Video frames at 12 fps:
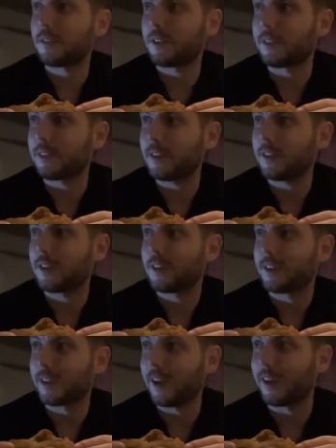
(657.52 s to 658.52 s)
Is it?
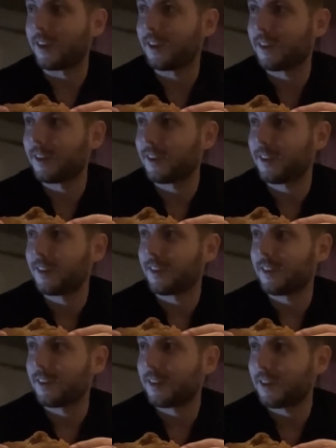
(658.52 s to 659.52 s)
Yeah.
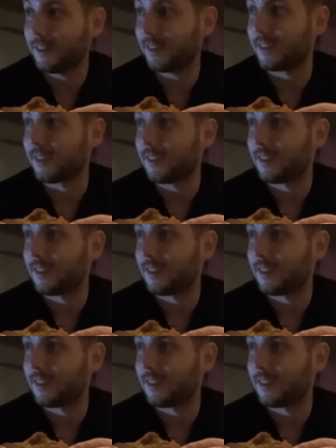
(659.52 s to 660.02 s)
Is it?